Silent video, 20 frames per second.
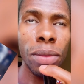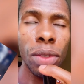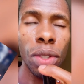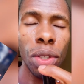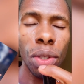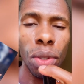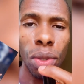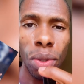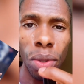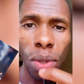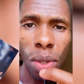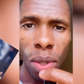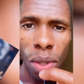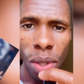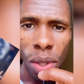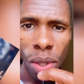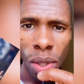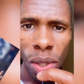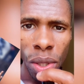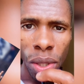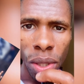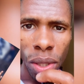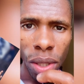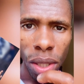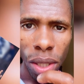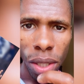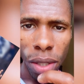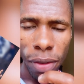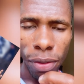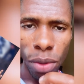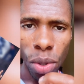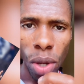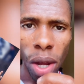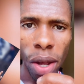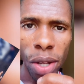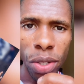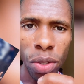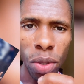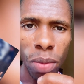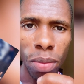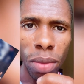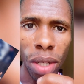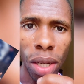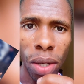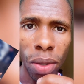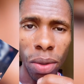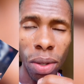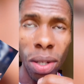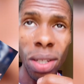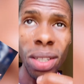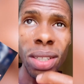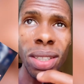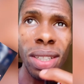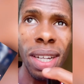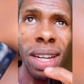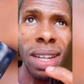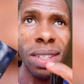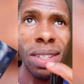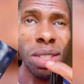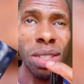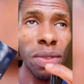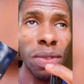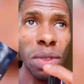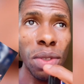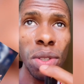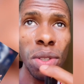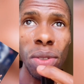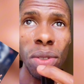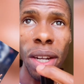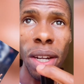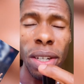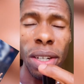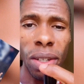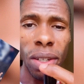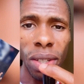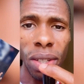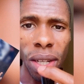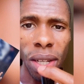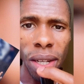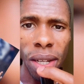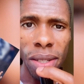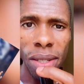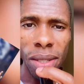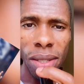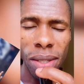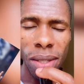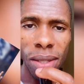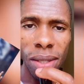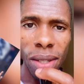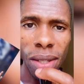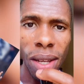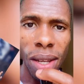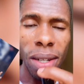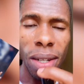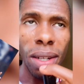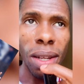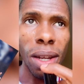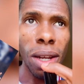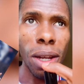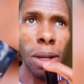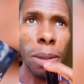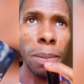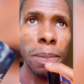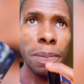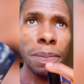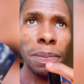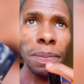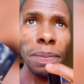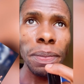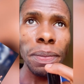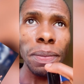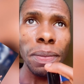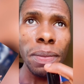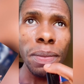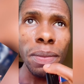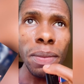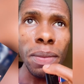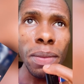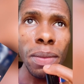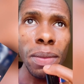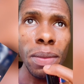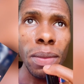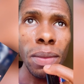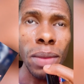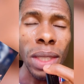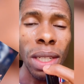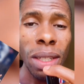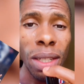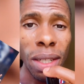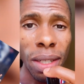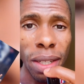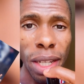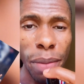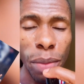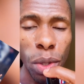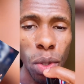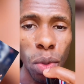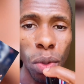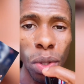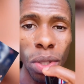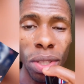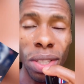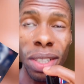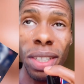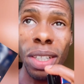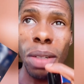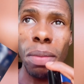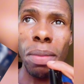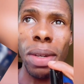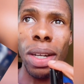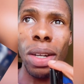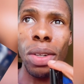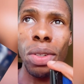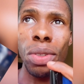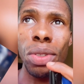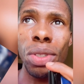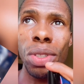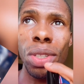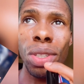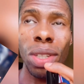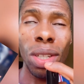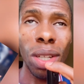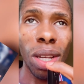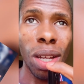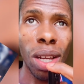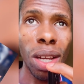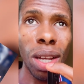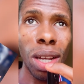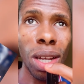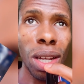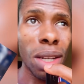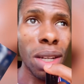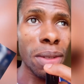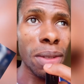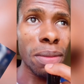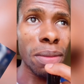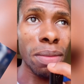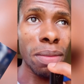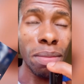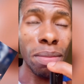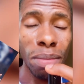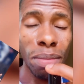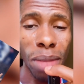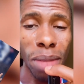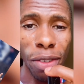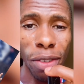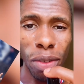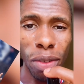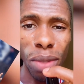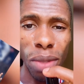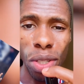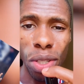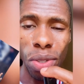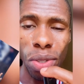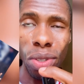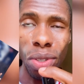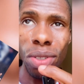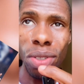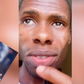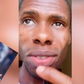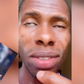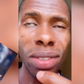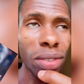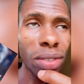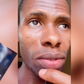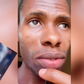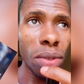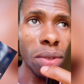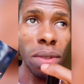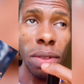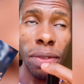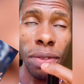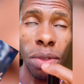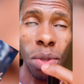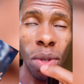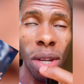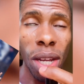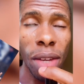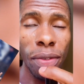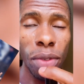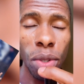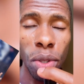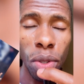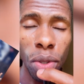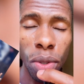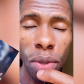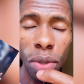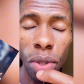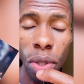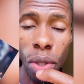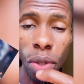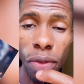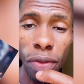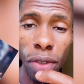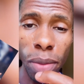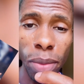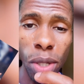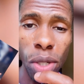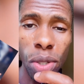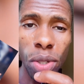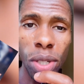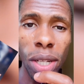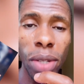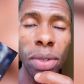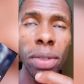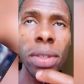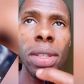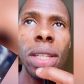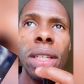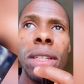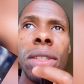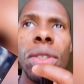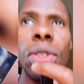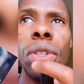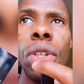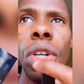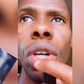you know, in a few hours from now. That is the video right now, guys. And let me know what you think about my formation. If you have your own formation that you think,